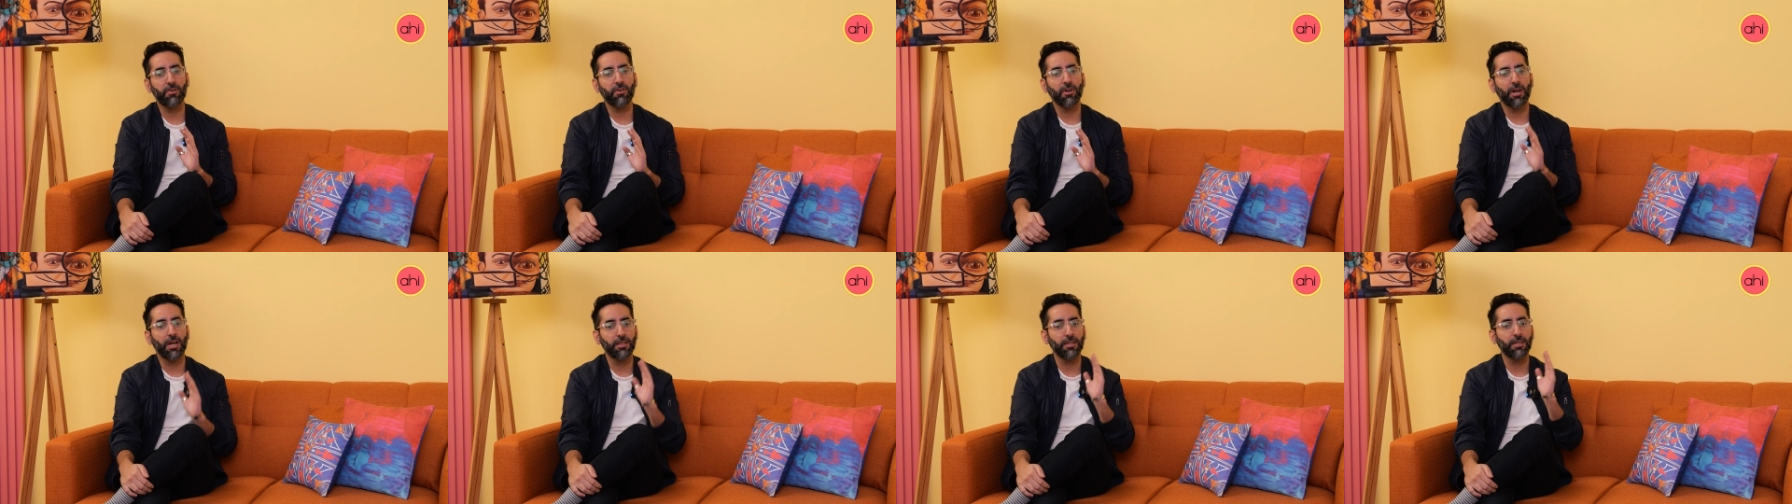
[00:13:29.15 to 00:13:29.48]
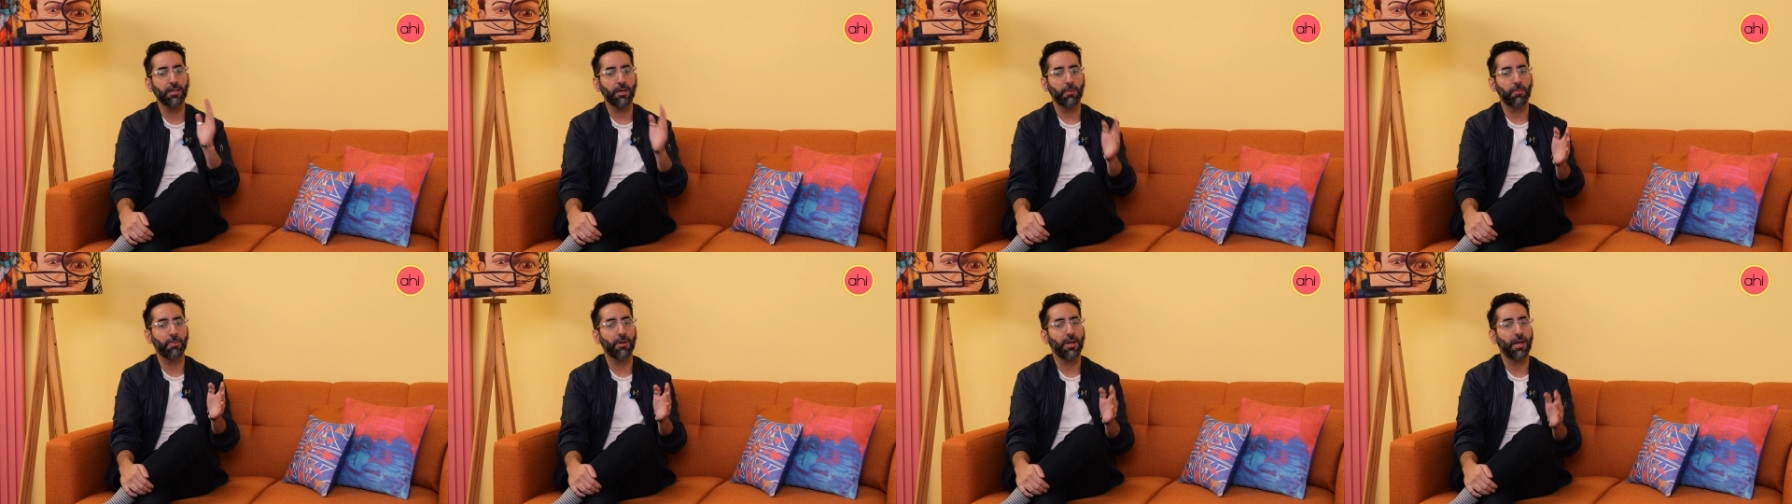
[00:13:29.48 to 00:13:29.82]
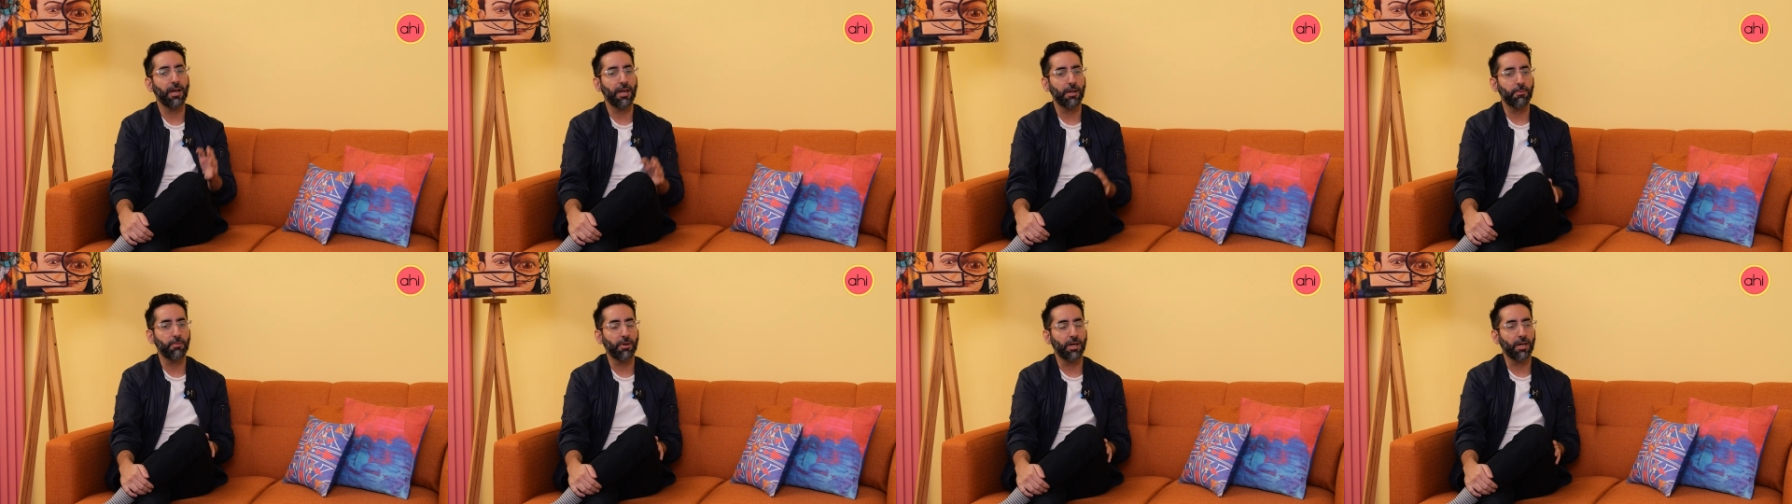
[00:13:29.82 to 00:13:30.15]
rather
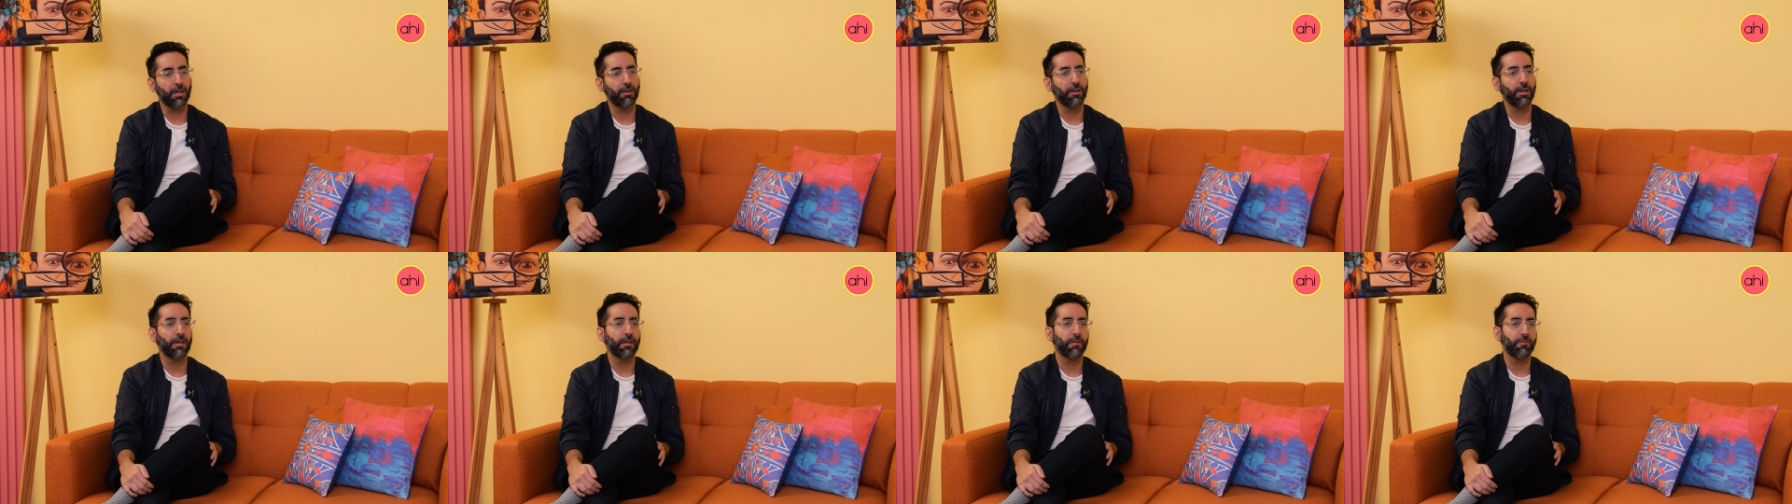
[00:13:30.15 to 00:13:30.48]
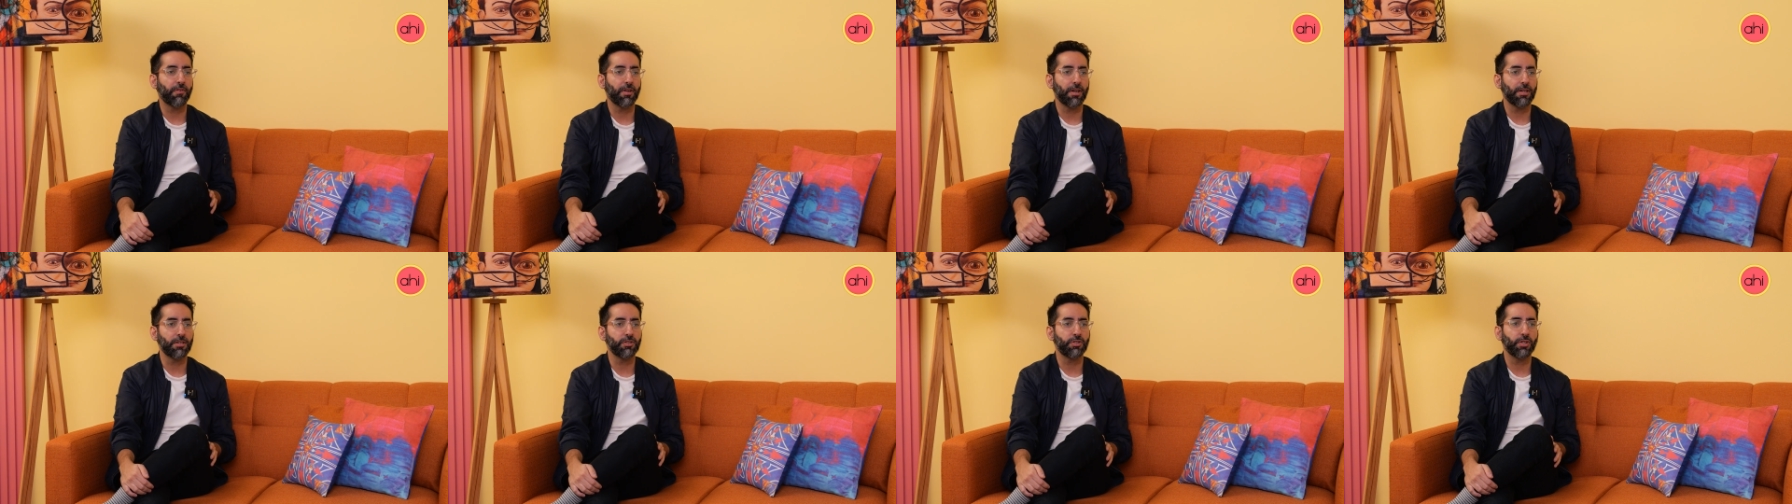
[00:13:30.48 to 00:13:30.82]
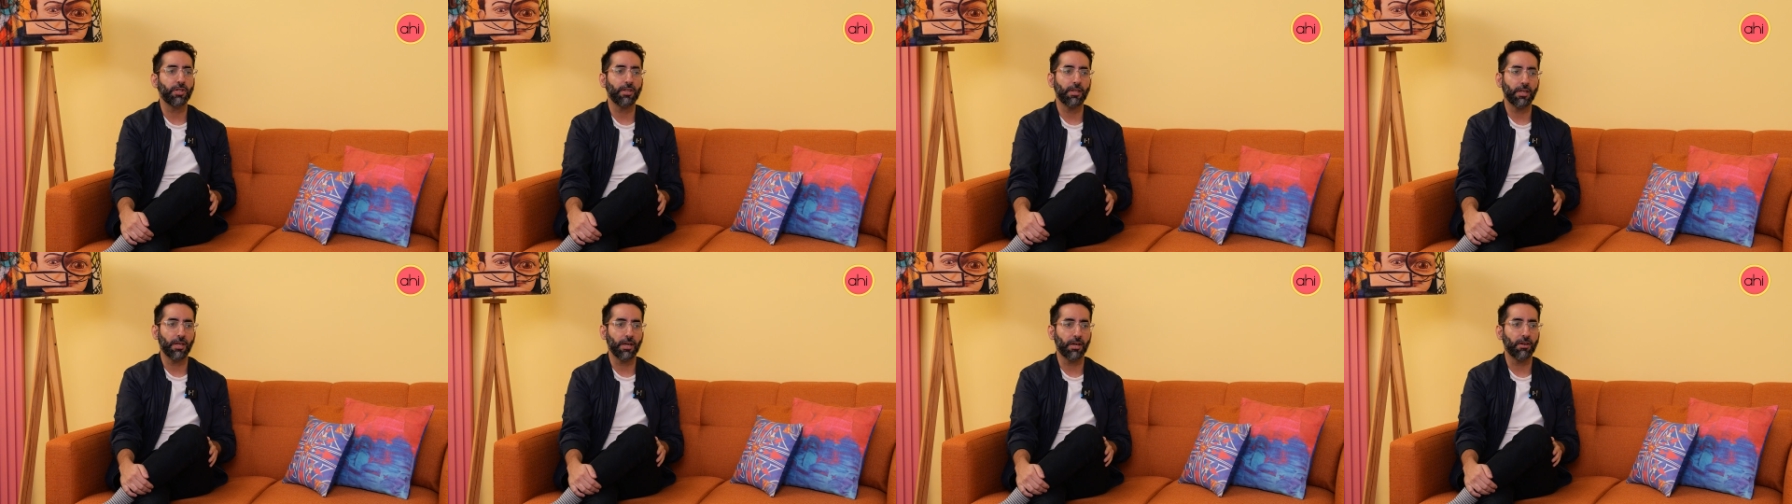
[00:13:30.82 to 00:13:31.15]
apply my creative
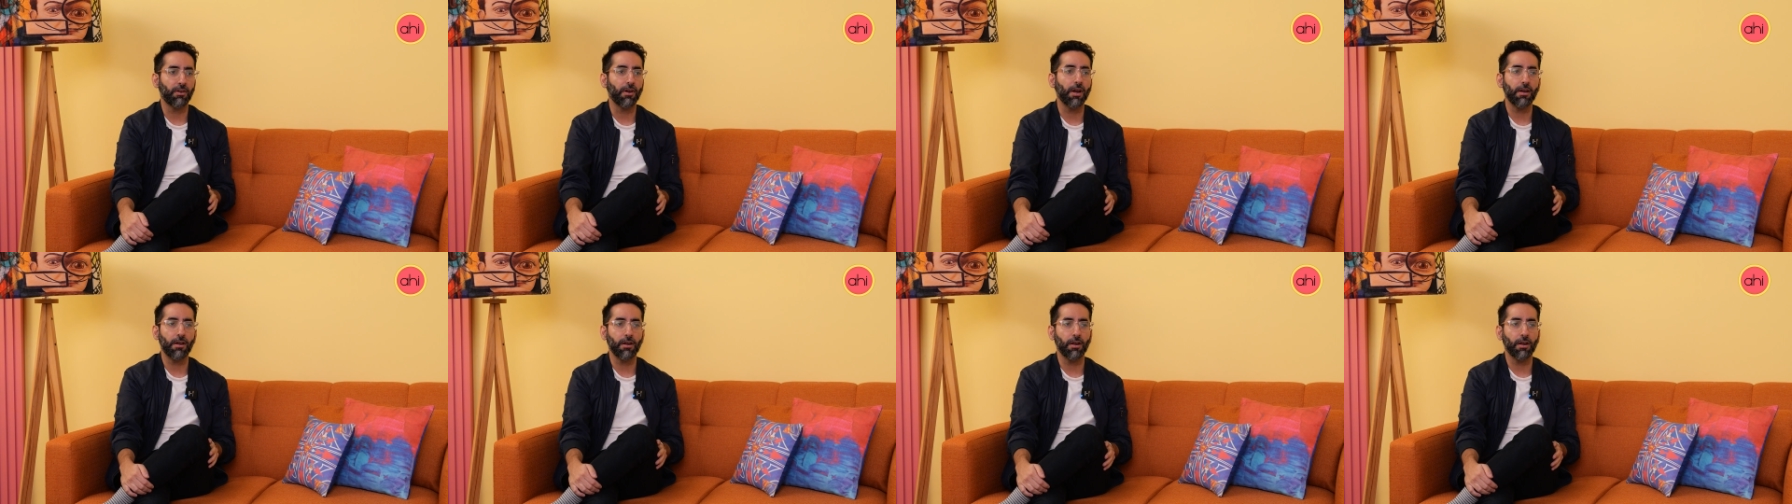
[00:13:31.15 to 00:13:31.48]
energy there right